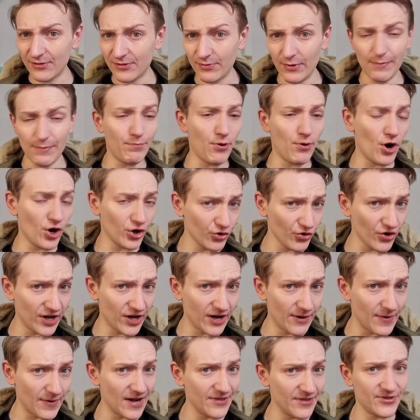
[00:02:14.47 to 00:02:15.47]
pottering
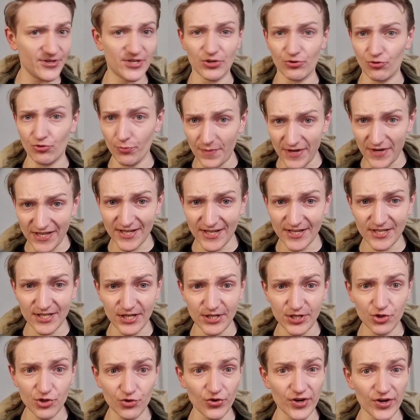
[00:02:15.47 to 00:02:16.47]
about the central business
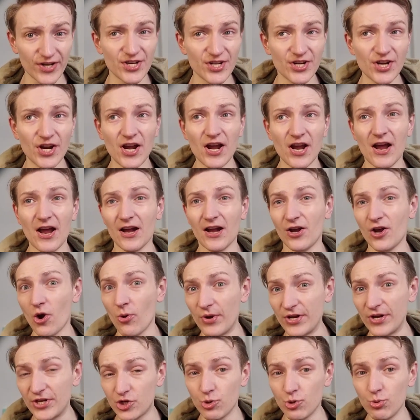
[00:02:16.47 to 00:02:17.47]
district, going
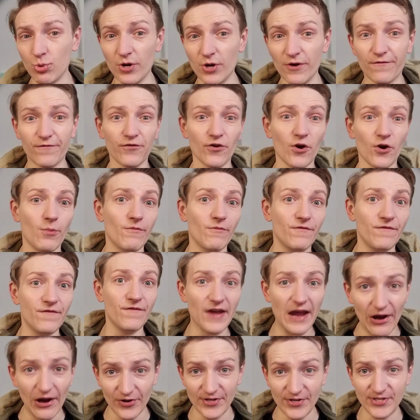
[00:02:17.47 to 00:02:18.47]
to and from
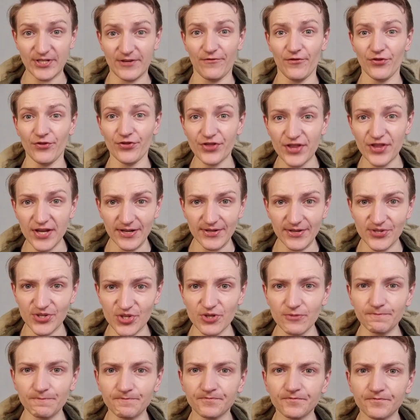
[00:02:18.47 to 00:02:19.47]
various different things.
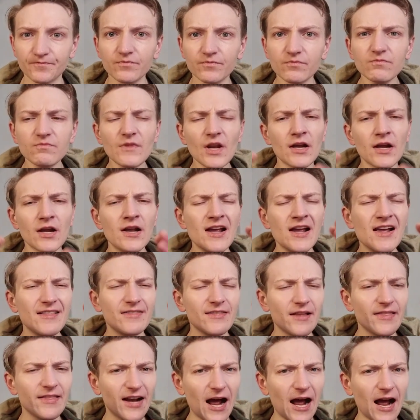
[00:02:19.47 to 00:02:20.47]
Now
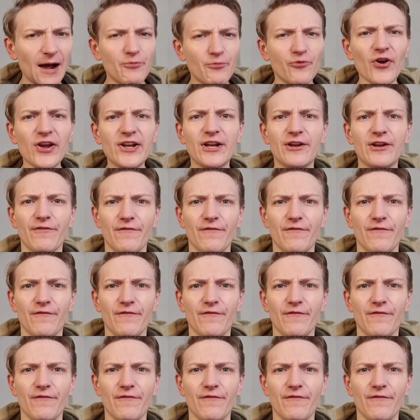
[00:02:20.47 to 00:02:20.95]
the upgraded